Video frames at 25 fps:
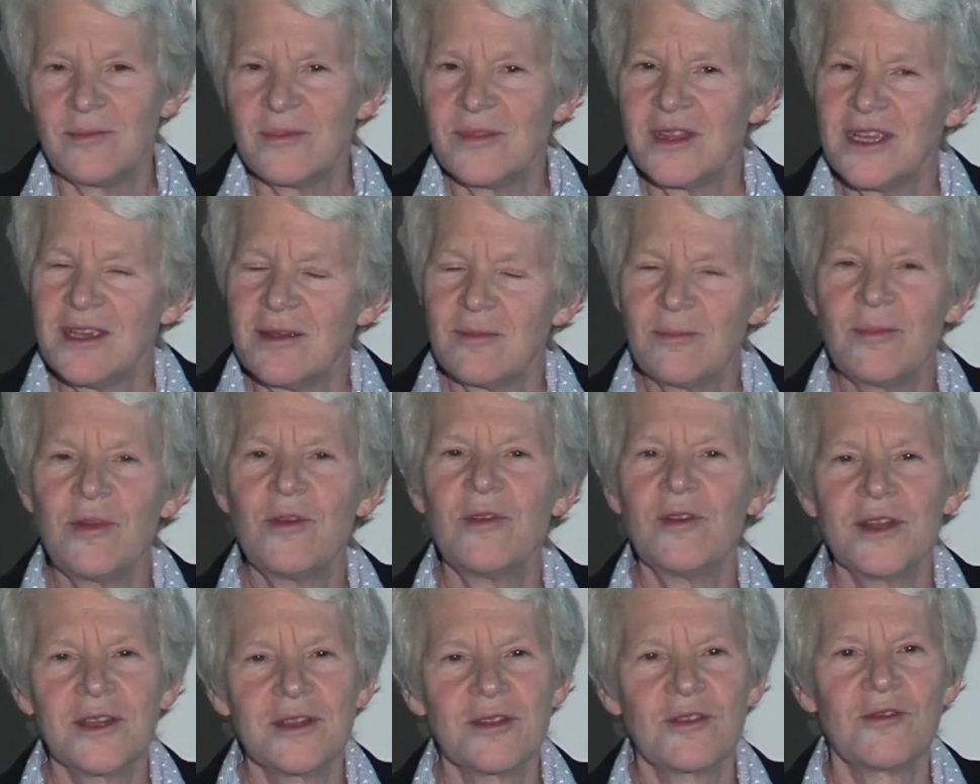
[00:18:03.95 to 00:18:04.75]
the
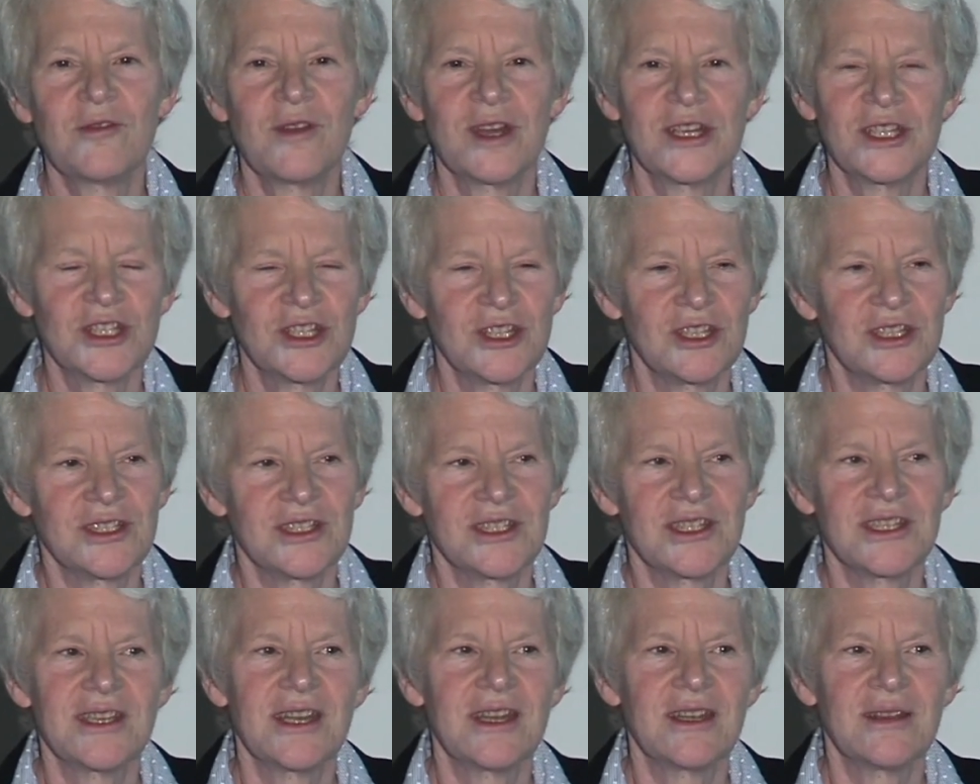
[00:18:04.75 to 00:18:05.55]
important
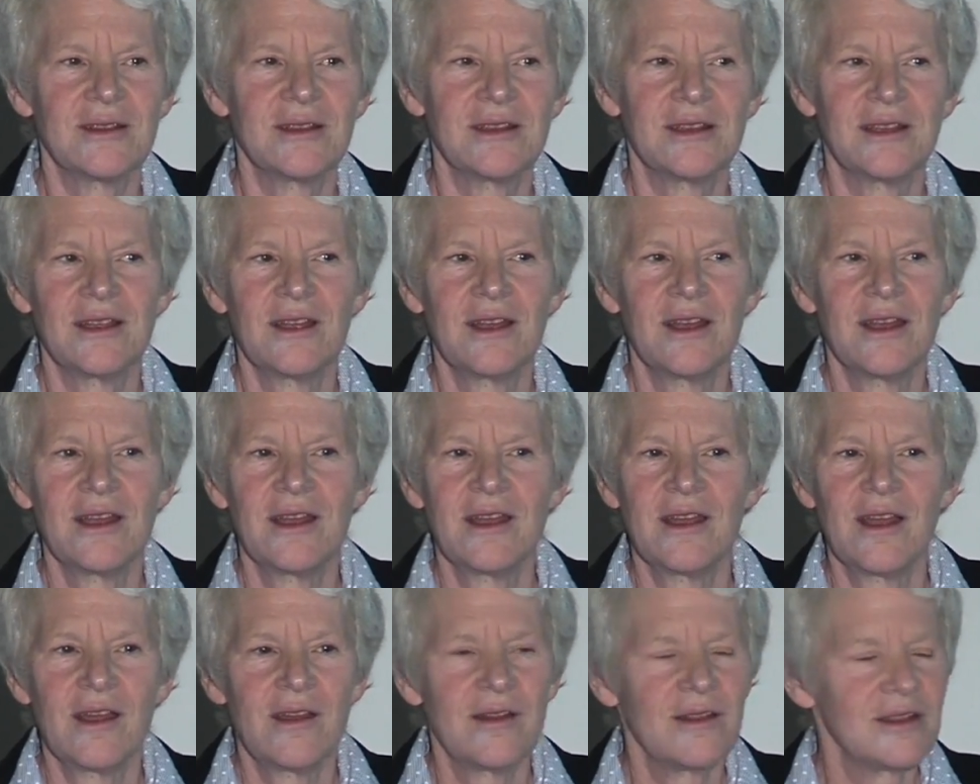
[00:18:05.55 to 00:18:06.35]
questions that
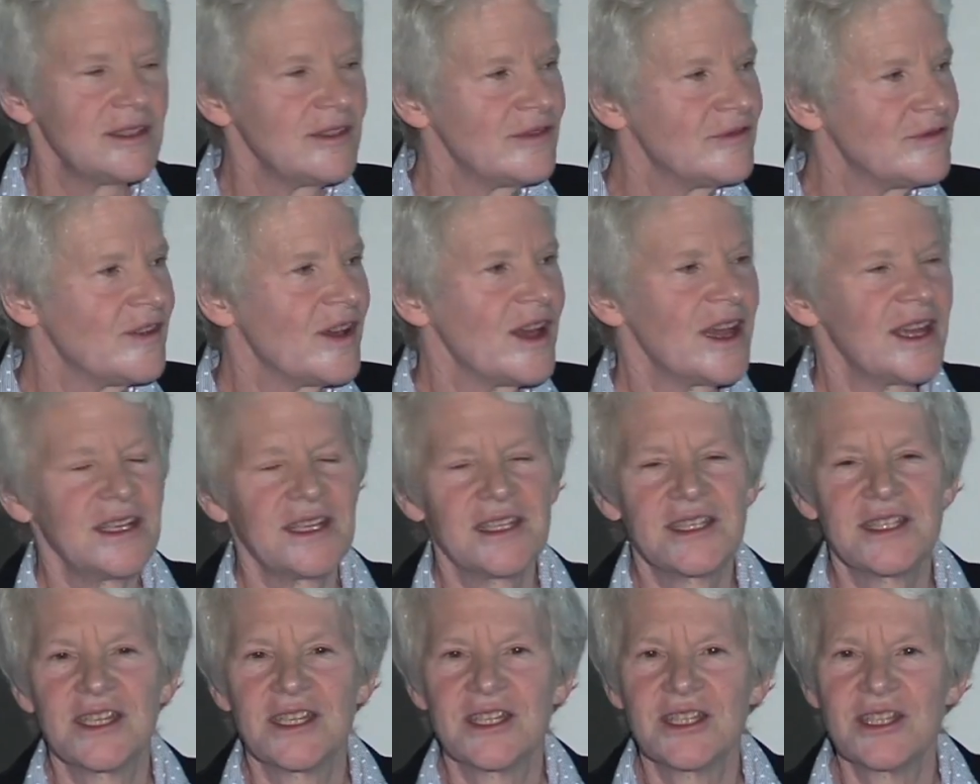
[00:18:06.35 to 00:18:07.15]
define
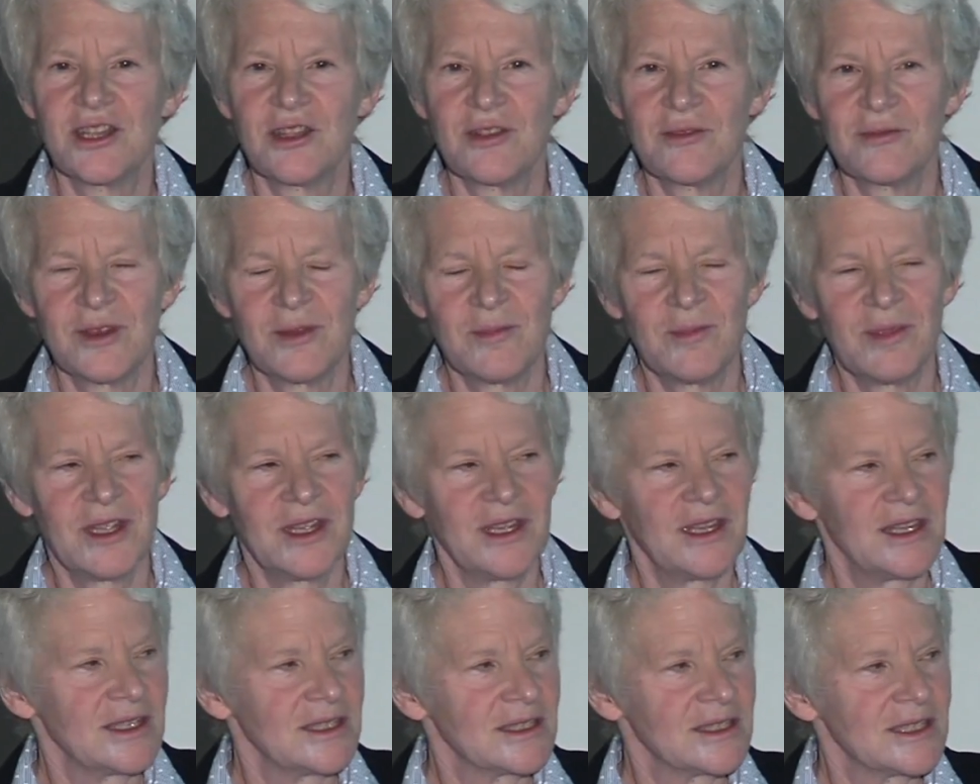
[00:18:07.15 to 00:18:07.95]
us as human
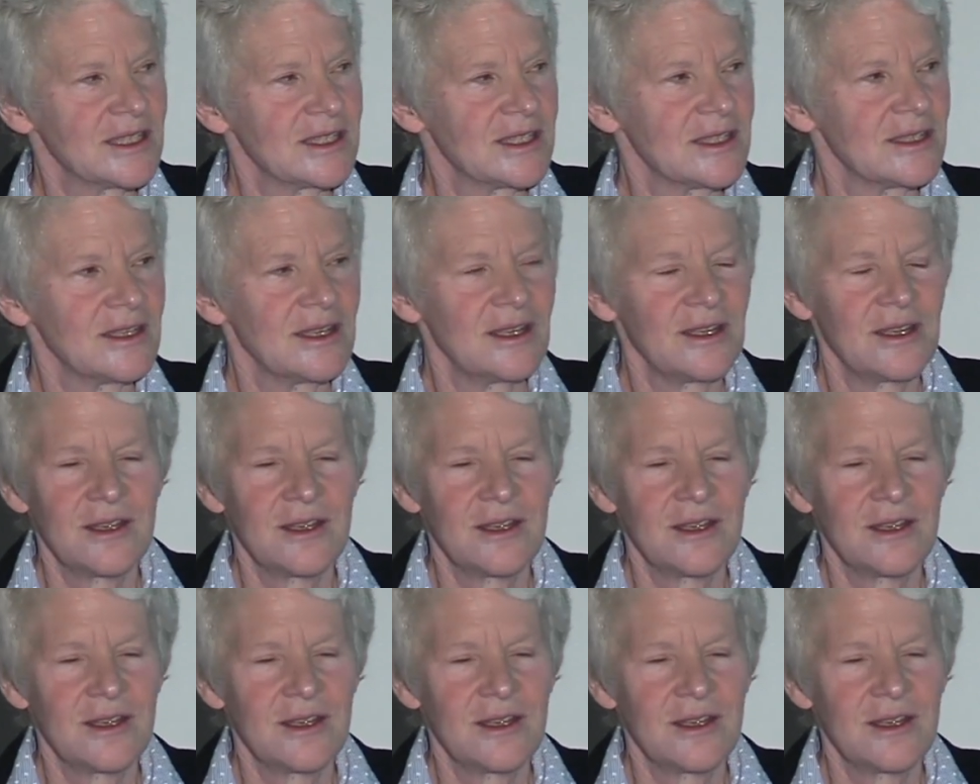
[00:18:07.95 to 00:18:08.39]
beings.